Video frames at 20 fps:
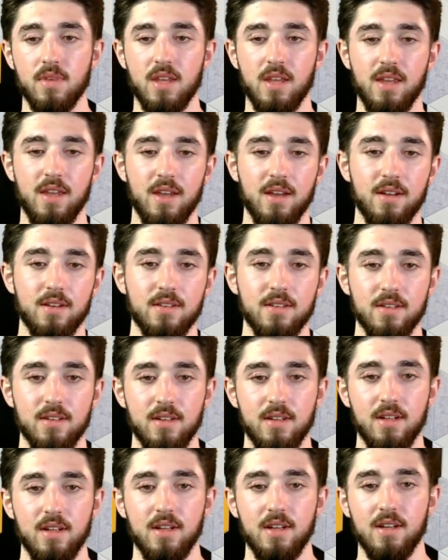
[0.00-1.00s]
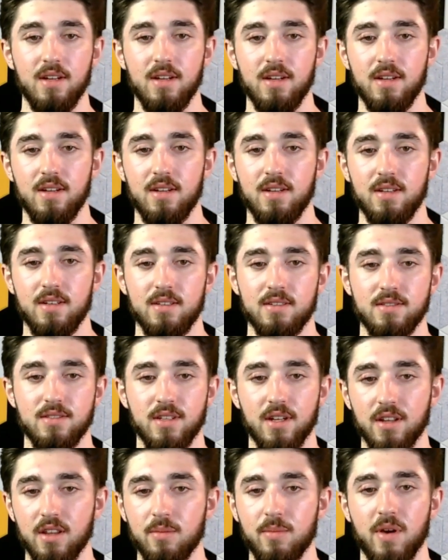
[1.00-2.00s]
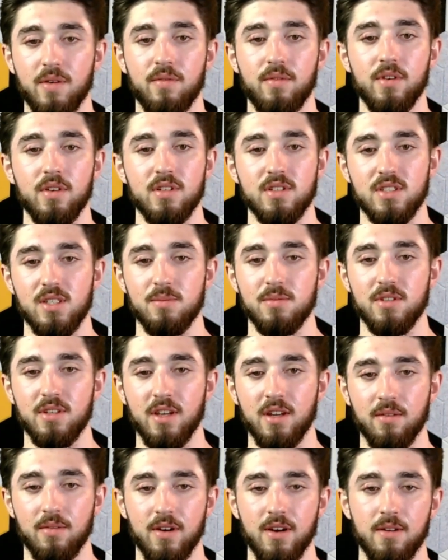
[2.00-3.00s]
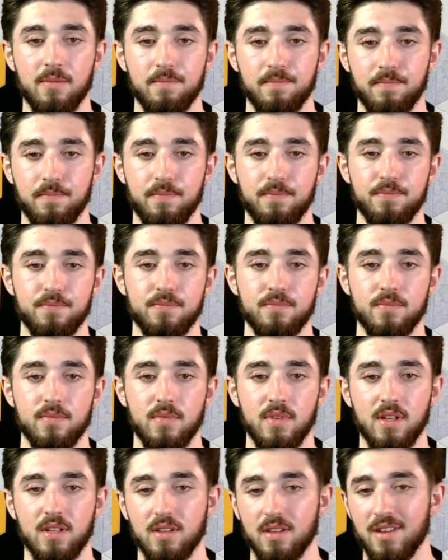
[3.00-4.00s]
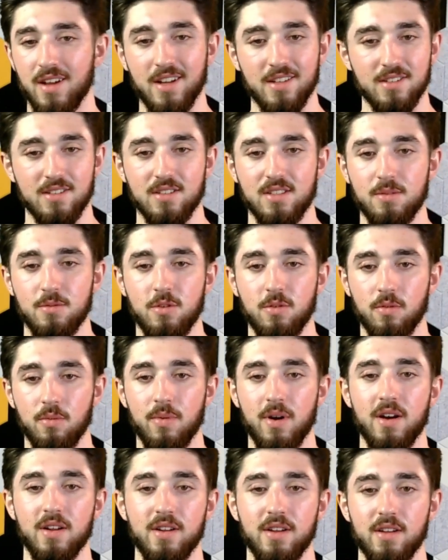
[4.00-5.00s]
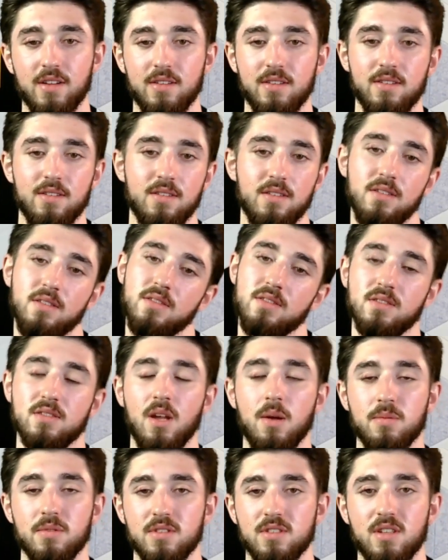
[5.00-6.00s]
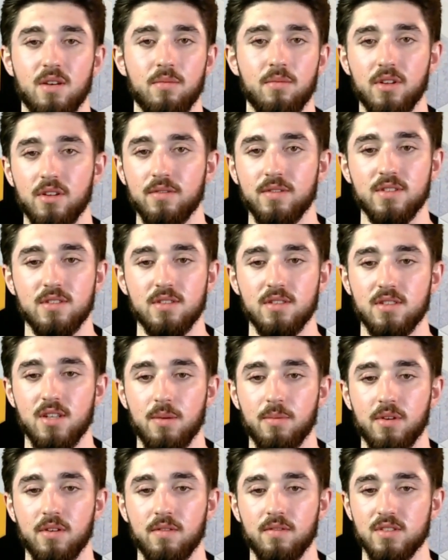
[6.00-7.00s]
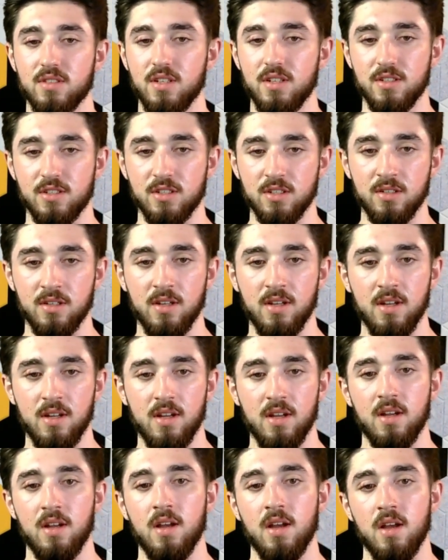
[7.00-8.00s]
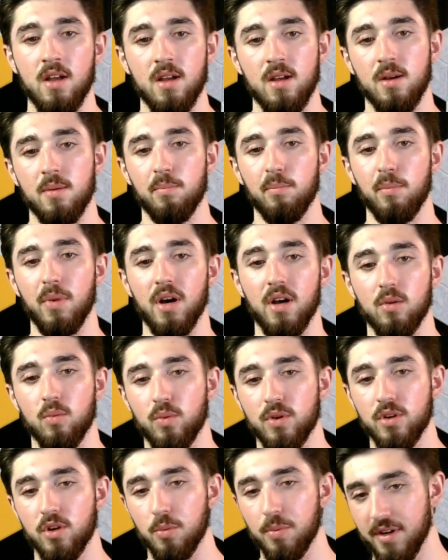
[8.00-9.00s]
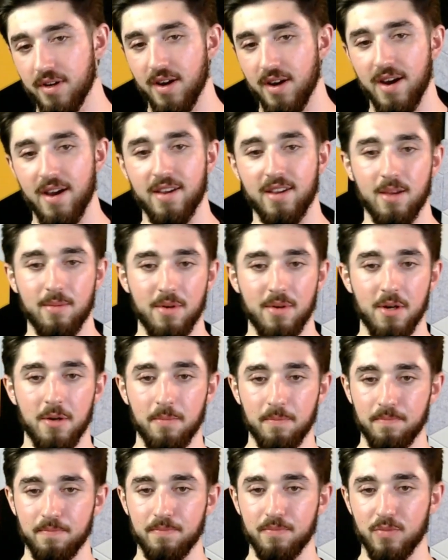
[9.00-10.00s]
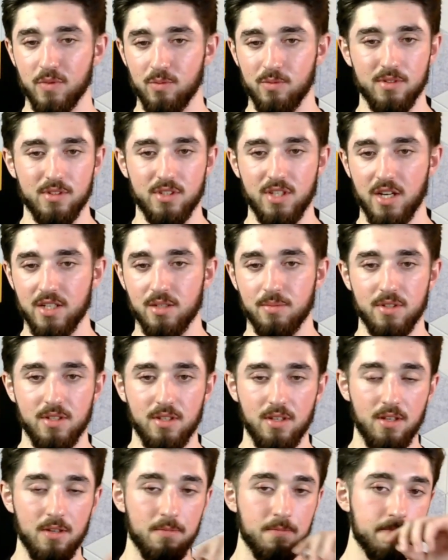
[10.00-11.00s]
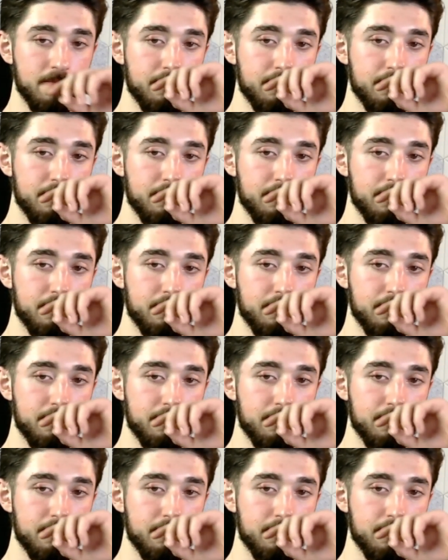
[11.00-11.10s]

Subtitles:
and none of them have really seemed to get it right. Like the lines, they seem too robotic. It's not relevant to the topic conversation. But when OpenAI came out with ChatGPT,